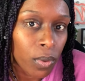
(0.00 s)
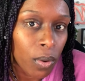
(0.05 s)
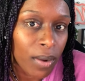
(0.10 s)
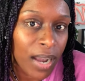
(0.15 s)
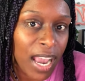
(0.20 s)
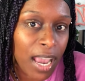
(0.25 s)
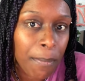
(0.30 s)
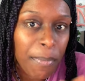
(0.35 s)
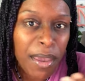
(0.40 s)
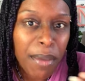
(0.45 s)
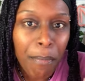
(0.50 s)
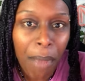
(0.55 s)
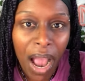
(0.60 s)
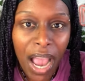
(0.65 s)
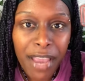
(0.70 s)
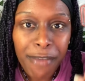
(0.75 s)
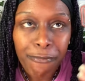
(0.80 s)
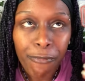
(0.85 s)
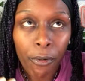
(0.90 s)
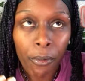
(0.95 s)
Okay. And be
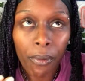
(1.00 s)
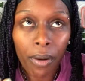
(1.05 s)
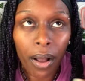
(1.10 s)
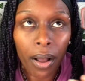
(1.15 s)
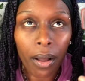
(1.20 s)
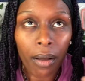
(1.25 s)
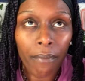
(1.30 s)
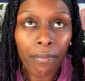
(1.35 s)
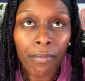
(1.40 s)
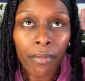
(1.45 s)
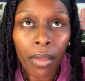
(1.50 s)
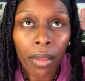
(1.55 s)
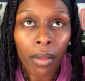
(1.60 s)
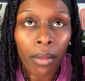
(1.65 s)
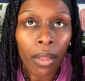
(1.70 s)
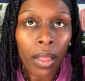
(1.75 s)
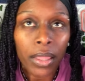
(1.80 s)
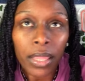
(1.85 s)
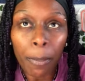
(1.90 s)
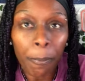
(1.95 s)
mindful of
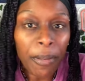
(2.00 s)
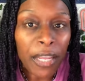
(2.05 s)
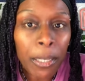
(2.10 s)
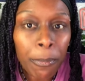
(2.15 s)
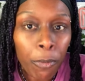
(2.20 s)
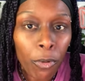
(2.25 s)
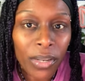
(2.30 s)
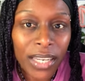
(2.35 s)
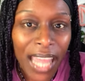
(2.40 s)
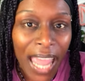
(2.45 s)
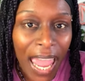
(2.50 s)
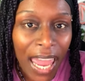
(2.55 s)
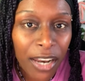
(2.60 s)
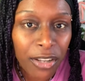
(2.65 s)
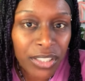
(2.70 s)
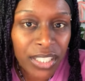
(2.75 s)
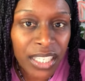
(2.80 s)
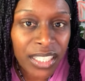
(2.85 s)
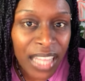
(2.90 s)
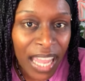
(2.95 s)
the people and
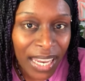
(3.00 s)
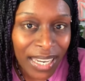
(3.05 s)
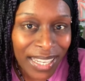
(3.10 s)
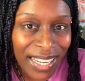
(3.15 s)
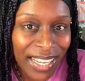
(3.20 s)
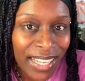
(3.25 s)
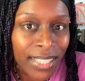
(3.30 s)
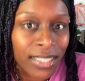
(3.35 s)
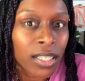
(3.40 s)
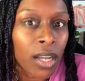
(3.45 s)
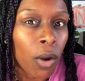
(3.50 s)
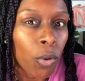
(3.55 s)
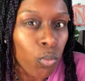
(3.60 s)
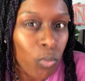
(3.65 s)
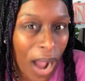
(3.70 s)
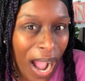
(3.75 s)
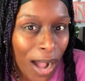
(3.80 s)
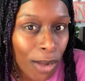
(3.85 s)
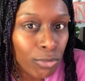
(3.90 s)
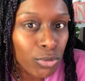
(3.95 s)
energy that is
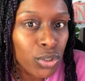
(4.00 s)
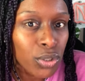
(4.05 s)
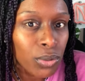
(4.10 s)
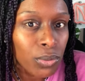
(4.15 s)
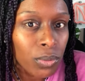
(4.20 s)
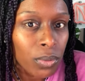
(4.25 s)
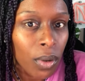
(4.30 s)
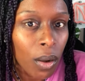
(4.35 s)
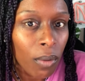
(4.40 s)
around you.